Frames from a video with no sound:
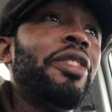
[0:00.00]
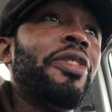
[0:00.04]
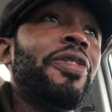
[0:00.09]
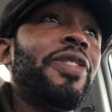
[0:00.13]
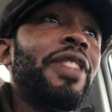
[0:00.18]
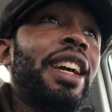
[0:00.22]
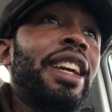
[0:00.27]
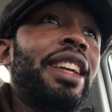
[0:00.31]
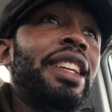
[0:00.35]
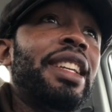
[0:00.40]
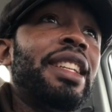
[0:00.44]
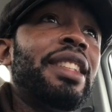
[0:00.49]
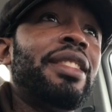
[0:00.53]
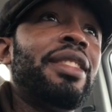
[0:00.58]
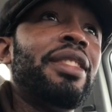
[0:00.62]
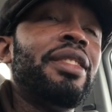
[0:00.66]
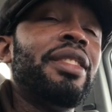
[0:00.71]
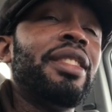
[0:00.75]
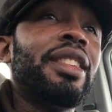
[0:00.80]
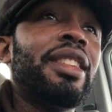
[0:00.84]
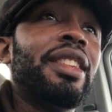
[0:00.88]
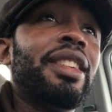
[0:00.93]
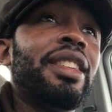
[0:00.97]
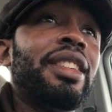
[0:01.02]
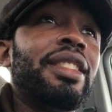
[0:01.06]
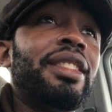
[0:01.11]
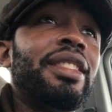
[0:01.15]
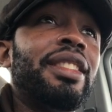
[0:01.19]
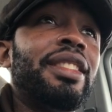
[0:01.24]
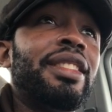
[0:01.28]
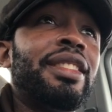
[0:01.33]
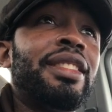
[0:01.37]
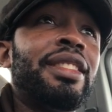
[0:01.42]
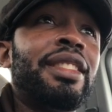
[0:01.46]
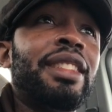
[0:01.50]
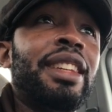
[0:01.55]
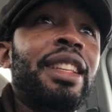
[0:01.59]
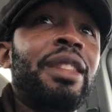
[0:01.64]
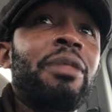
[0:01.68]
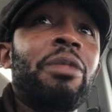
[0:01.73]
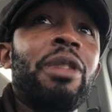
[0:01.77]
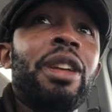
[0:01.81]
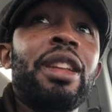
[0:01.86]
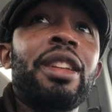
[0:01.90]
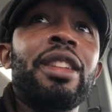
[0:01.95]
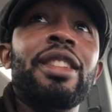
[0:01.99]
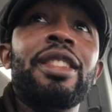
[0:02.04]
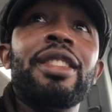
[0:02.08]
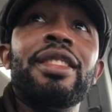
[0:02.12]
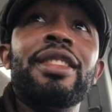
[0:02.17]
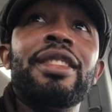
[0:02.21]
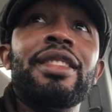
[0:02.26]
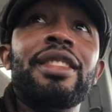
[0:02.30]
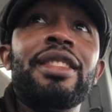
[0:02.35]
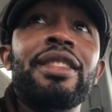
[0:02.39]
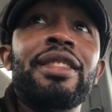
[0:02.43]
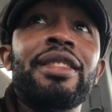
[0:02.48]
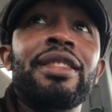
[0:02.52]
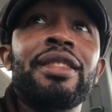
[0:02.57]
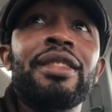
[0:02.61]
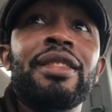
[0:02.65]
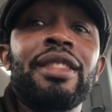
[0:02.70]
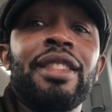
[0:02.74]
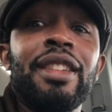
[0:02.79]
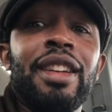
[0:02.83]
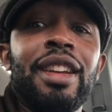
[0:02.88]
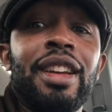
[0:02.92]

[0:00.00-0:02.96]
flack he took this at the beginning of this season,